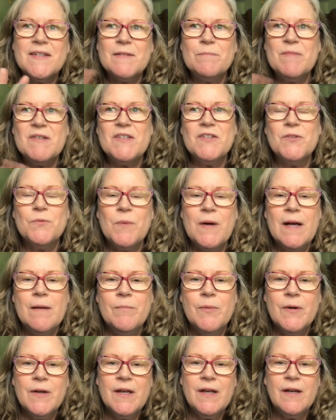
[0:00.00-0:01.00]
is Mrs.
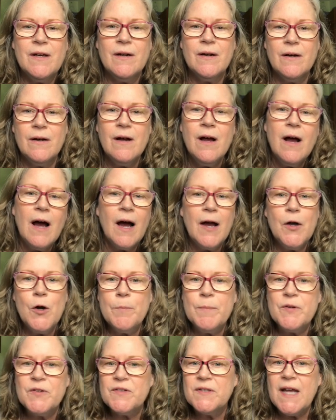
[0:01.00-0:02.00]
Ramberg here. I
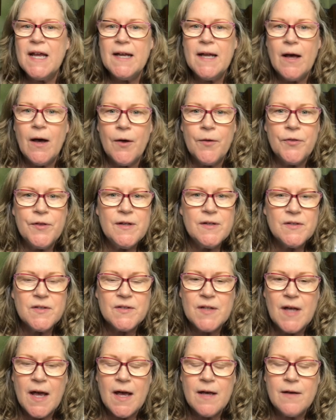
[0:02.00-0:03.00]
hope you're staying healthy and
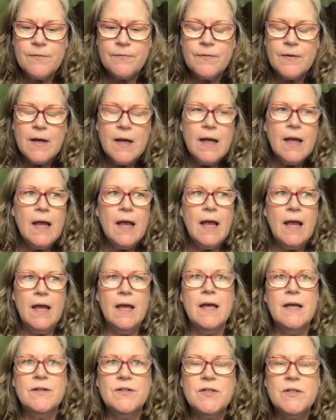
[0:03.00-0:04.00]
safe.
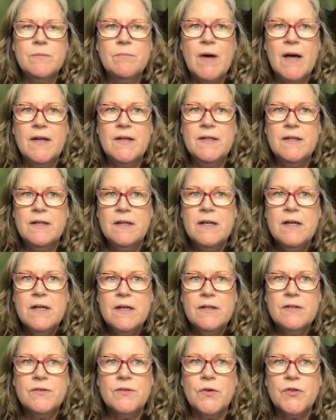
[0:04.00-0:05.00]
And to my
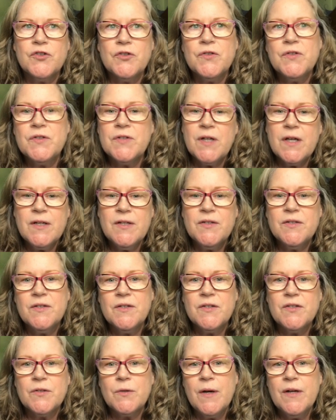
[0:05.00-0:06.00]
social studies
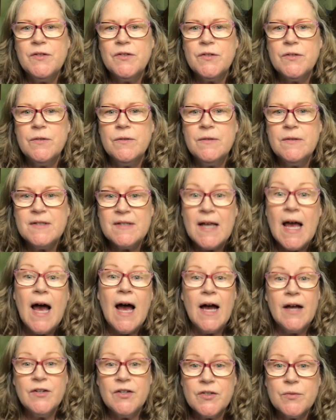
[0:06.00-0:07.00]
sixth grade students,
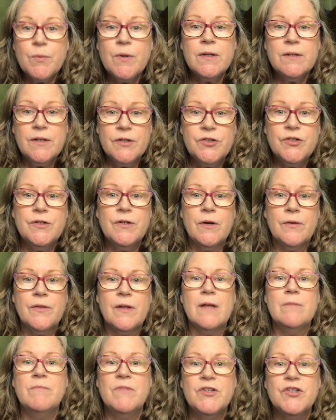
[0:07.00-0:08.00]
I just want to let you know
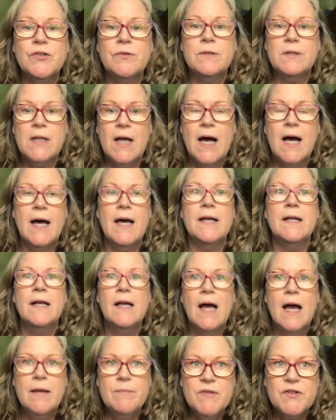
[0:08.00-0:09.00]
that I miss you a lot.
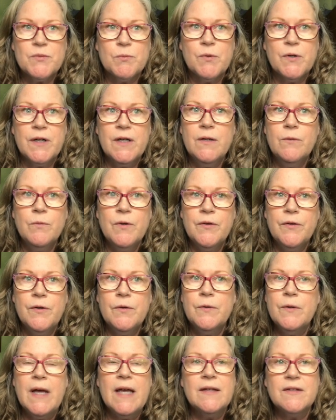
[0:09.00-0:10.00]
I miss working with
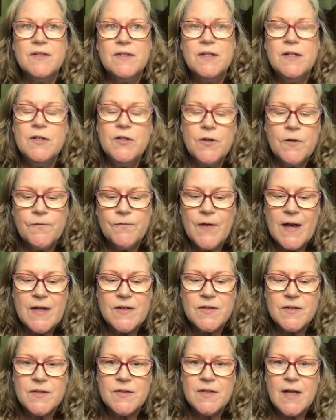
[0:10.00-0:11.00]
you and seeing your
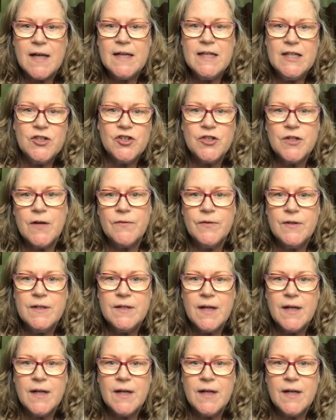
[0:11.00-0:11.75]
faces each and every